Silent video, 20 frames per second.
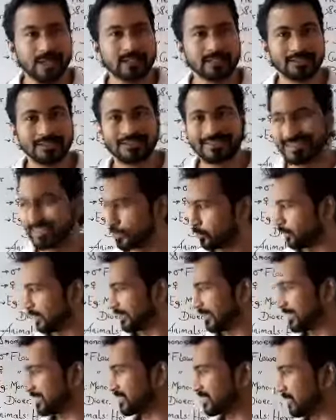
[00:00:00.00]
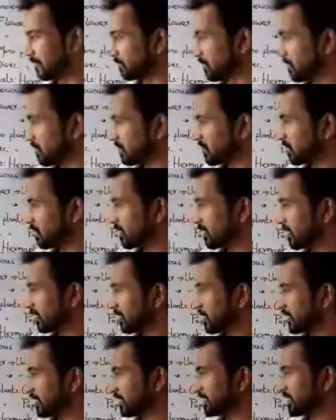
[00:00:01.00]
The regular examples,
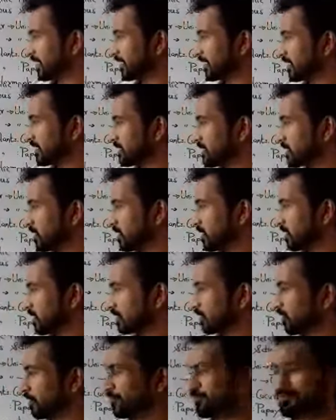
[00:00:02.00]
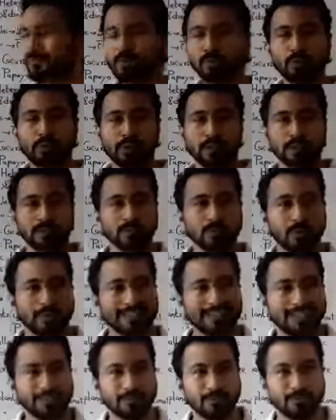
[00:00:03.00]
that is the fucus, one
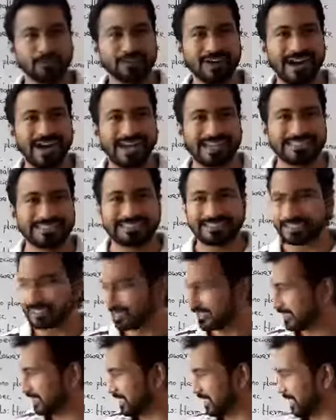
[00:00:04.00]
type of algae,